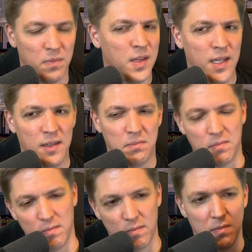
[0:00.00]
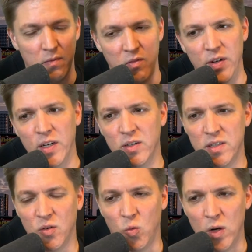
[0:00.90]
They veered
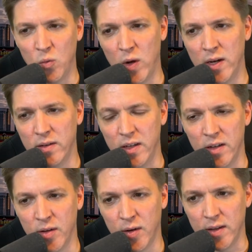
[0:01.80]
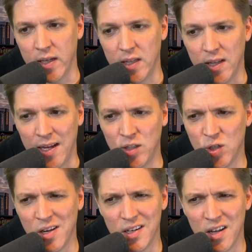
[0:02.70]
to one way or the other and like the edge
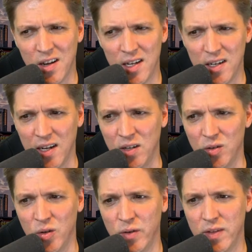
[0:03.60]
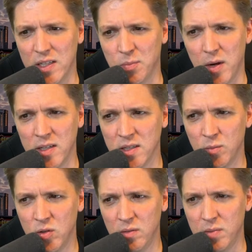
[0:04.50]
got caught. I don't know if that's
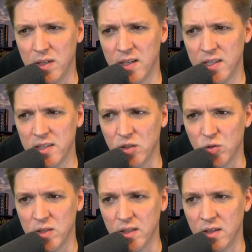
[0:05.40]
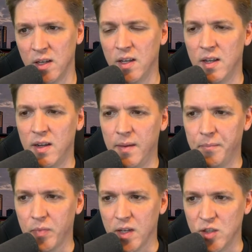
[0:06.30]
possible, but that's interesting.
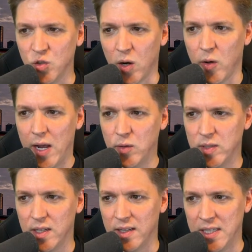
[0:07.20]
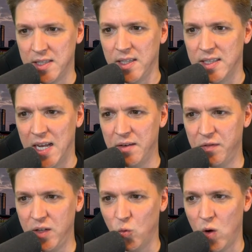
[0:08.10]
A Toronto house less than 10
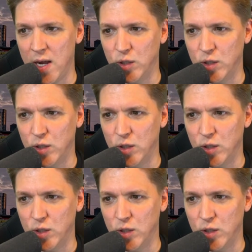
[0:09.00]
feet wide